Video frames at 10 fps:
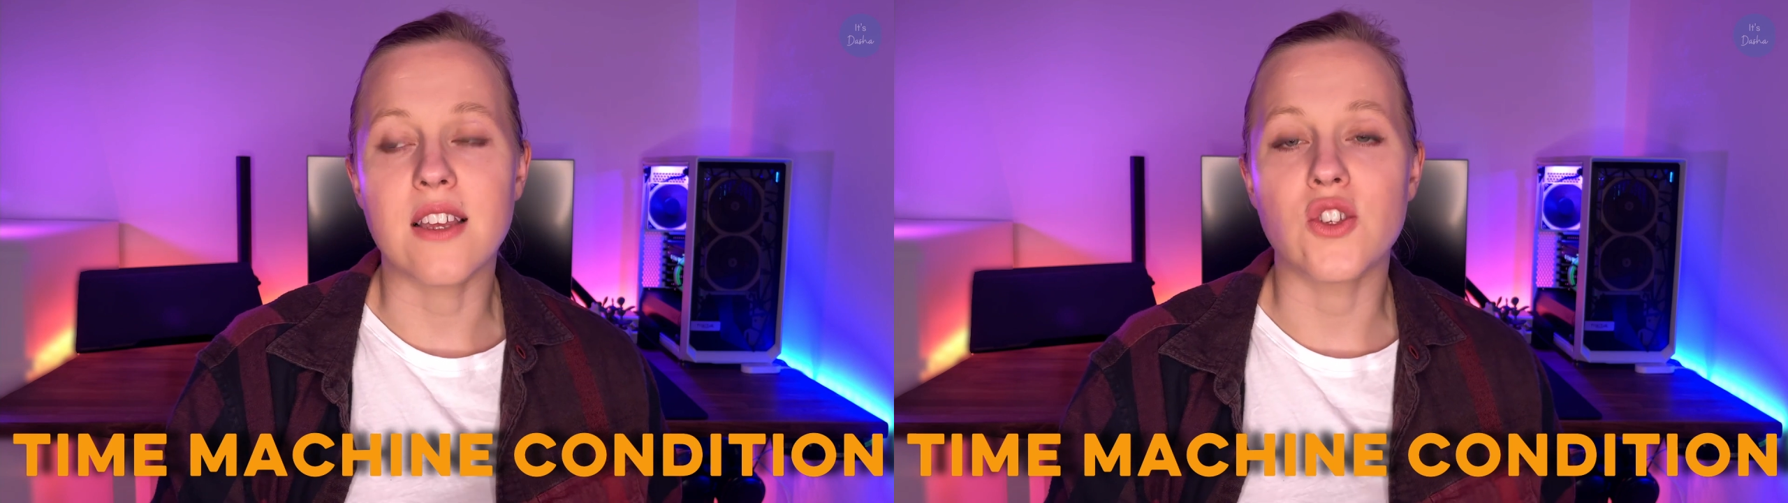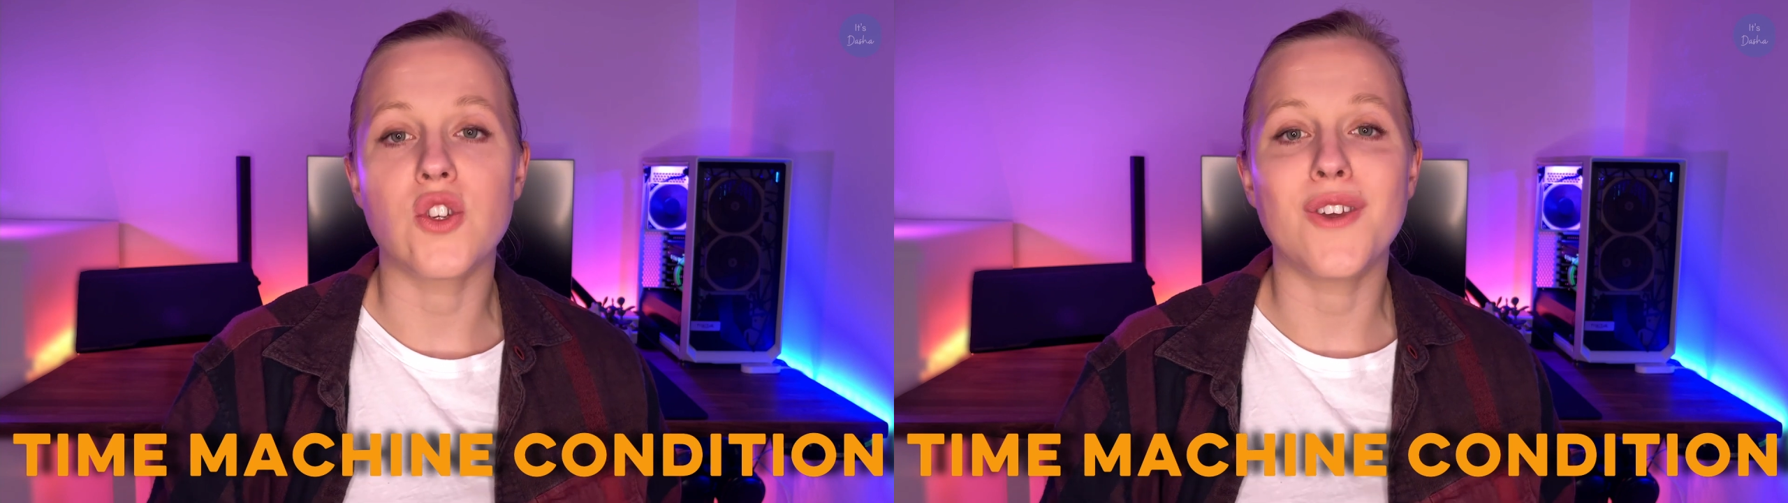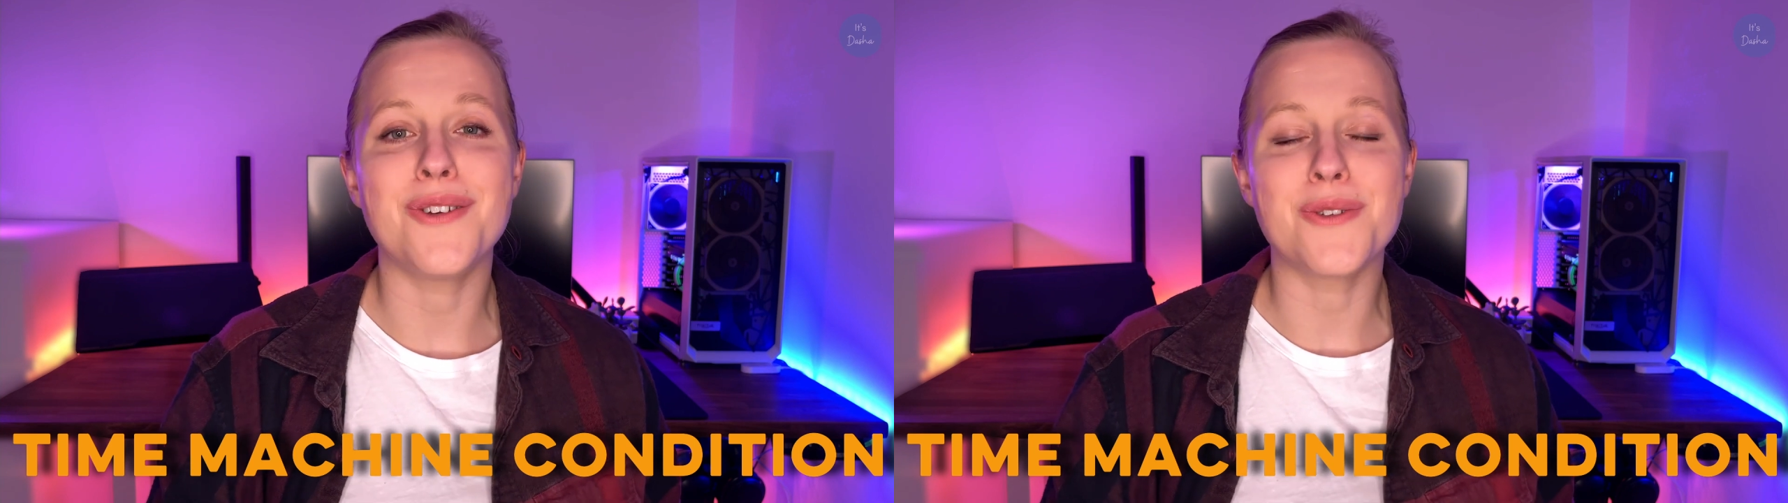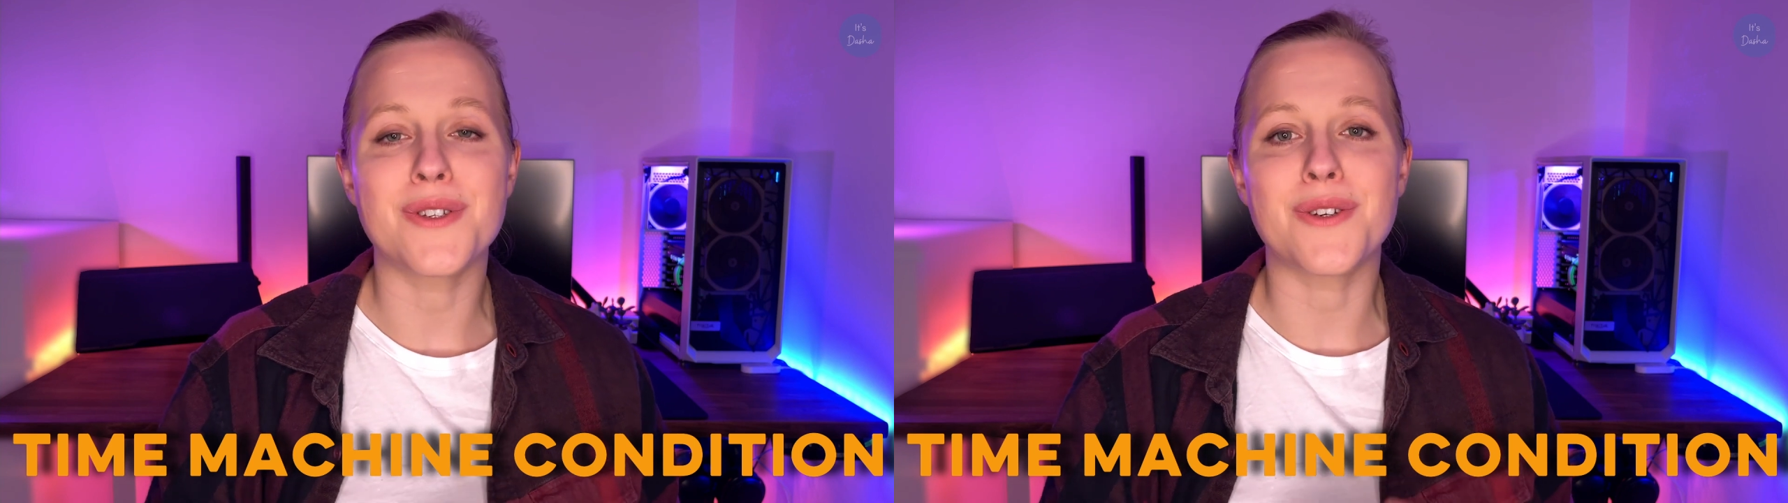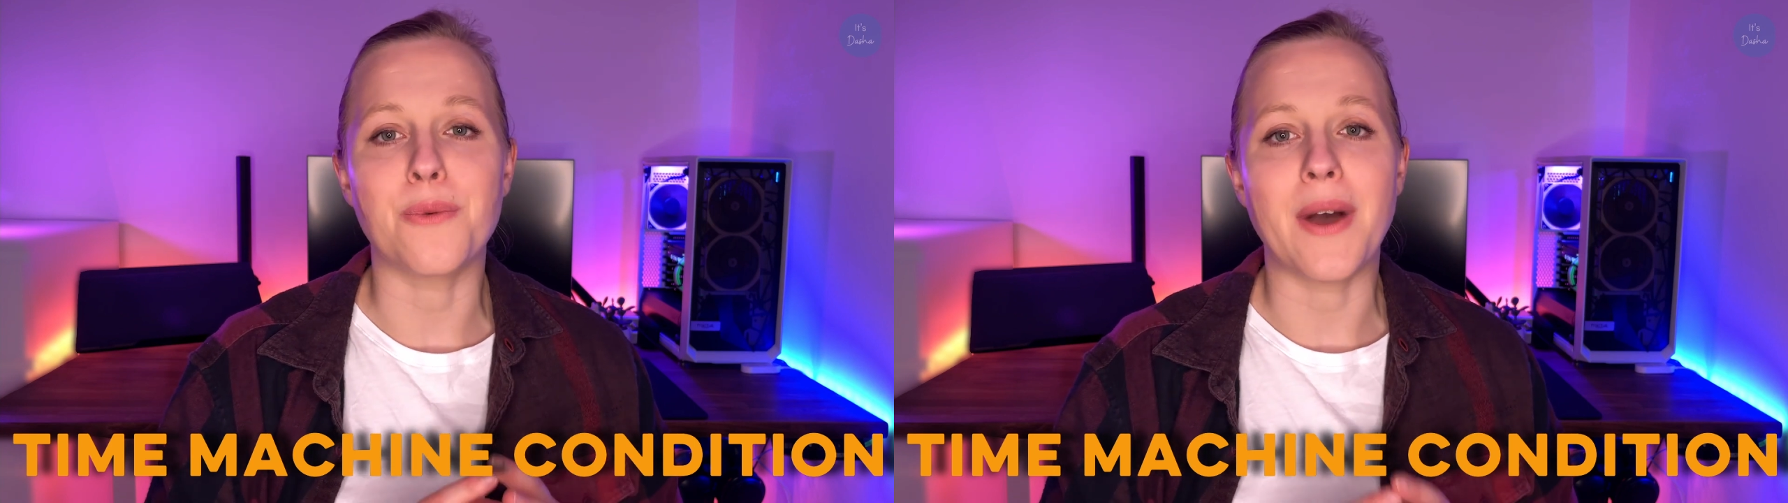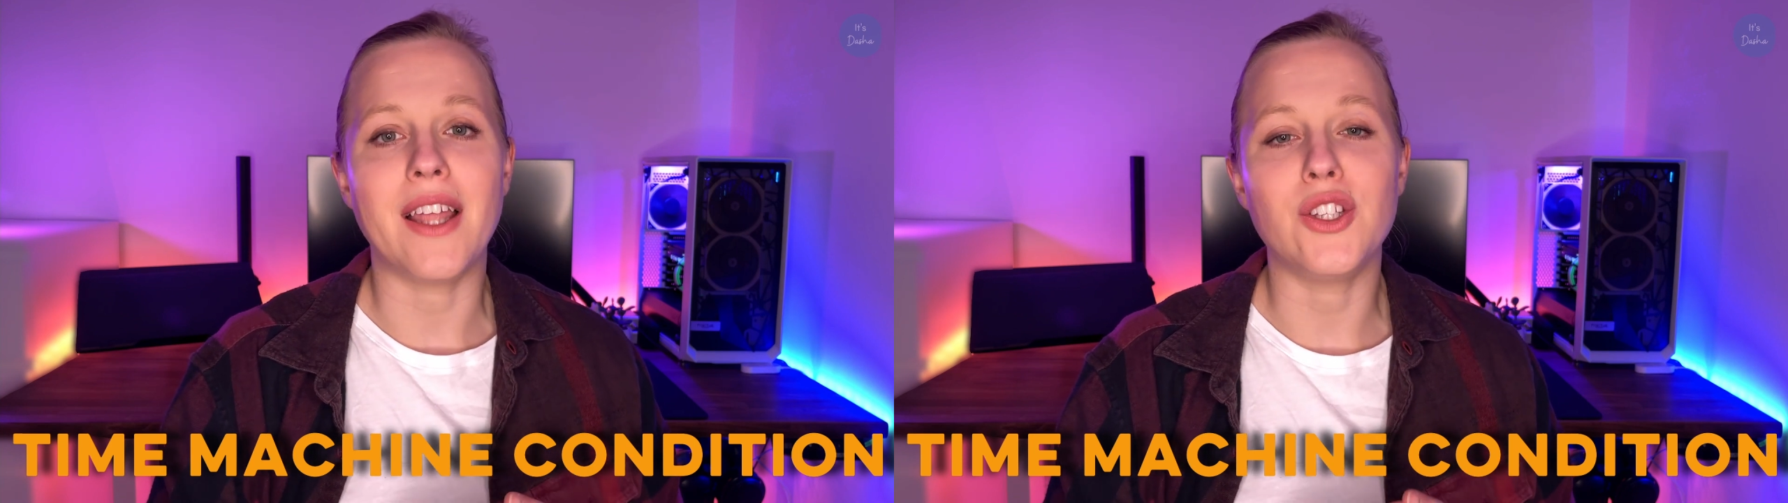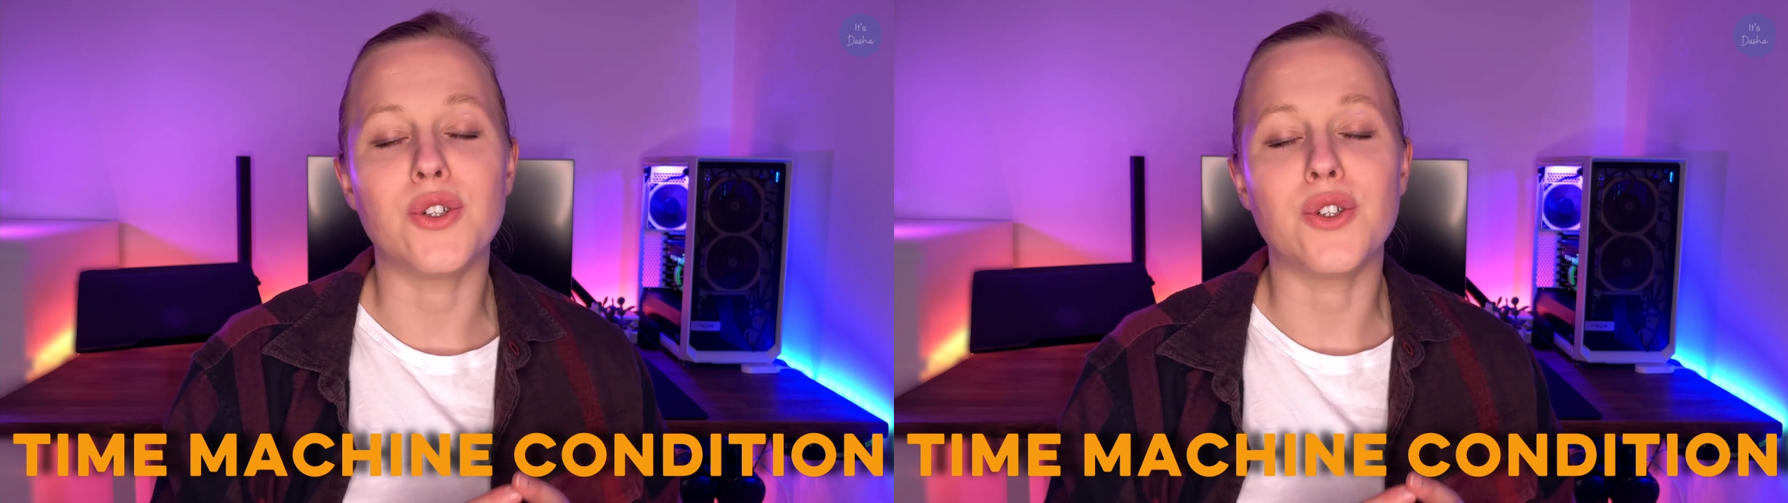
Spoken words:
is used when